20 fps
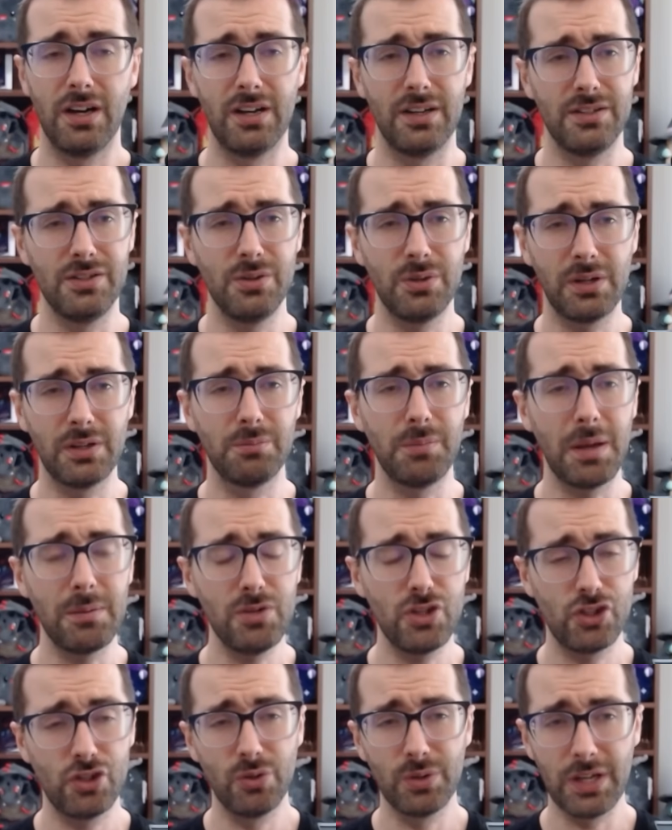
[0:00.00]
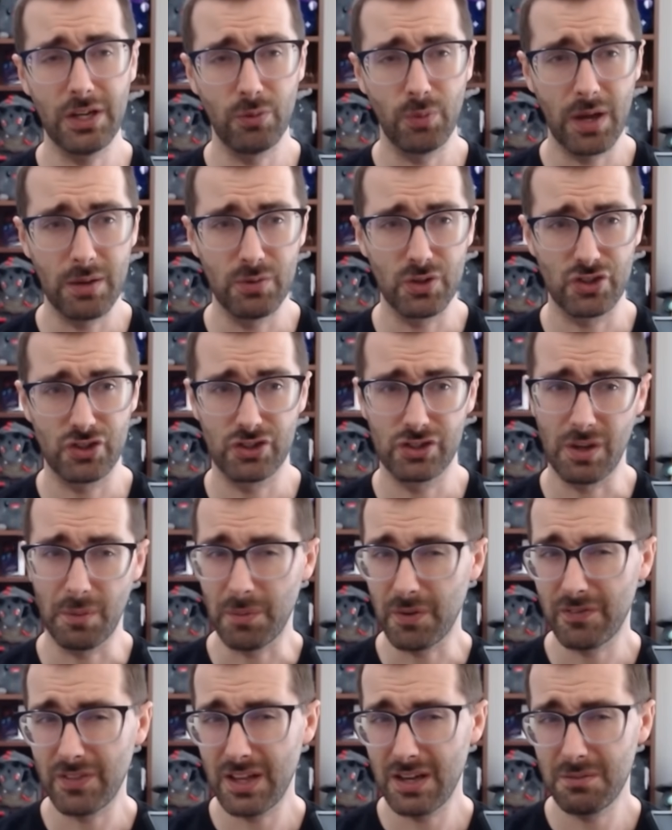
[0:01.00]
You can maybe still get away with some
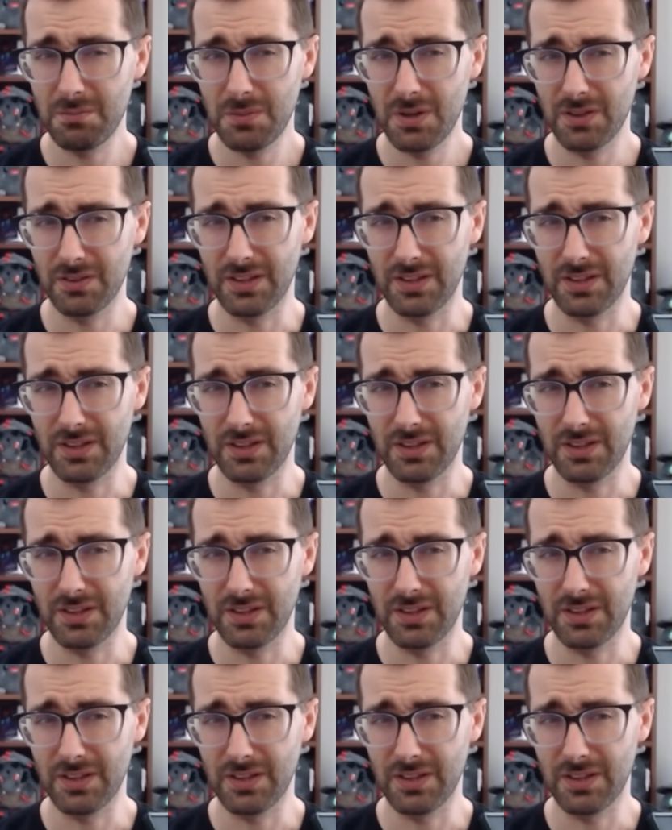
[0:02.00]
of them